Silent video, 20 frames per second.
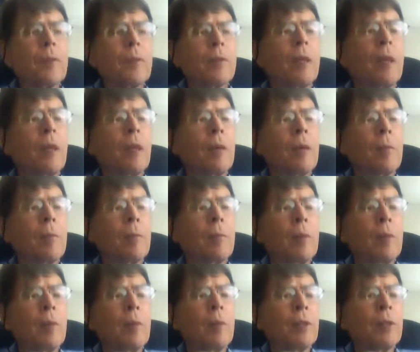
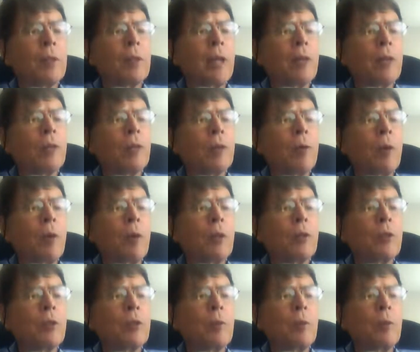a protector
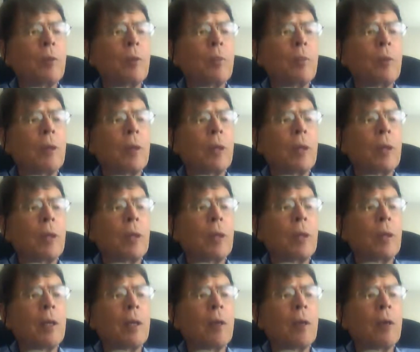question would be,
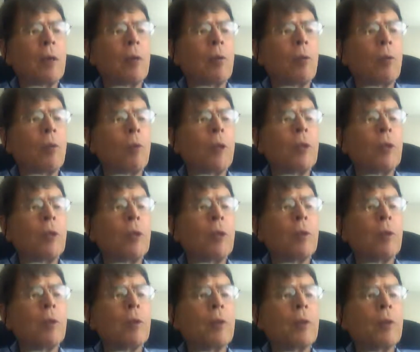what are you
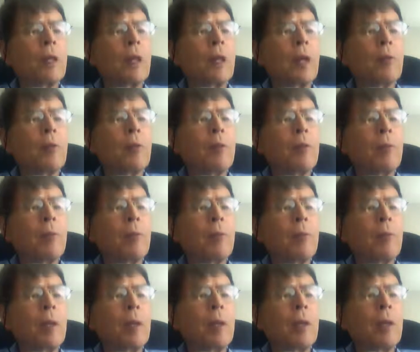trying to get from
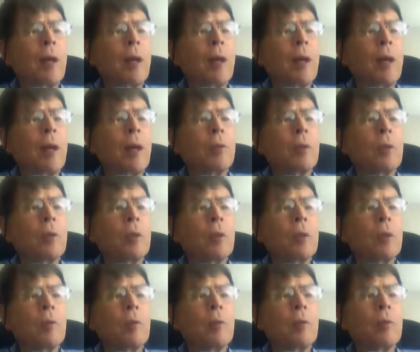me by
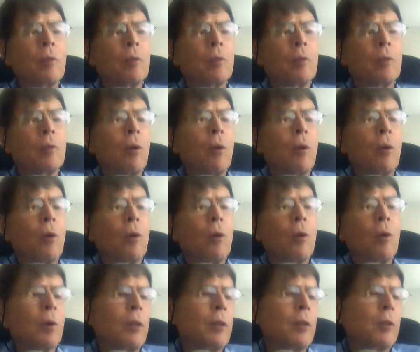doing your role? Or
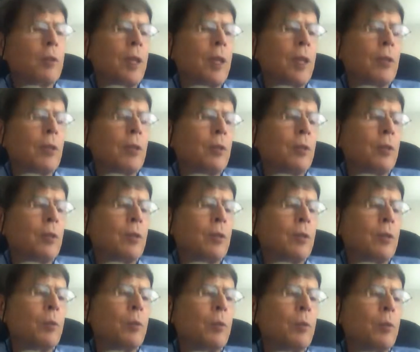in this case, if it
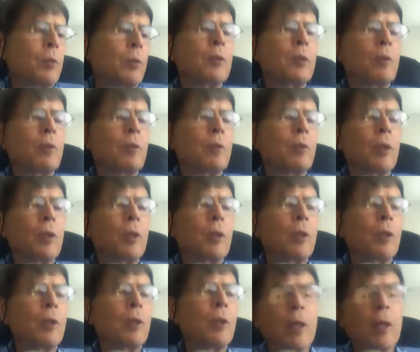was pleasing, what are you
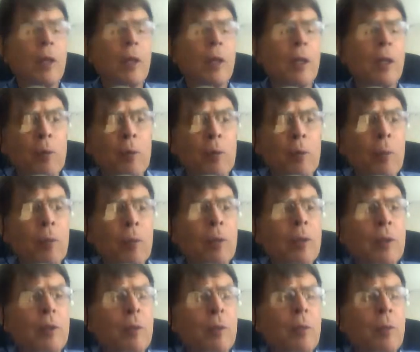trying to get from me by
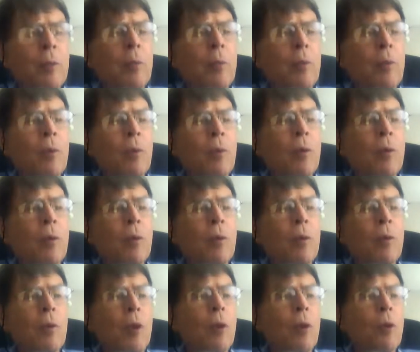pleasing people?
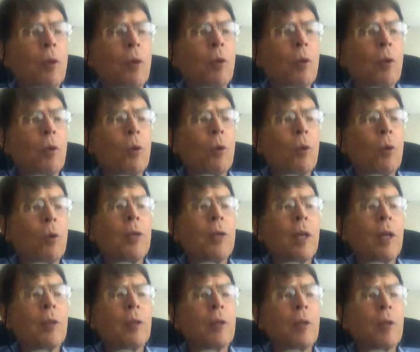Or another
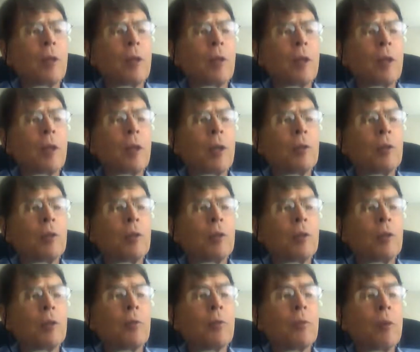protector question is, what are
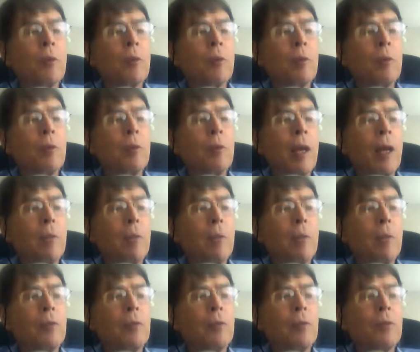you afraid would happen
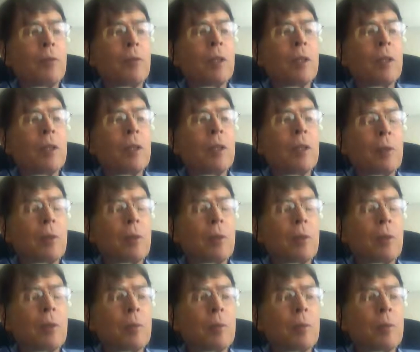if you didn't
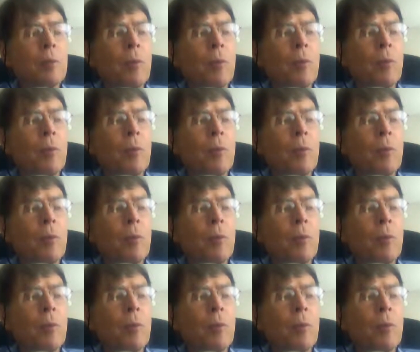please people?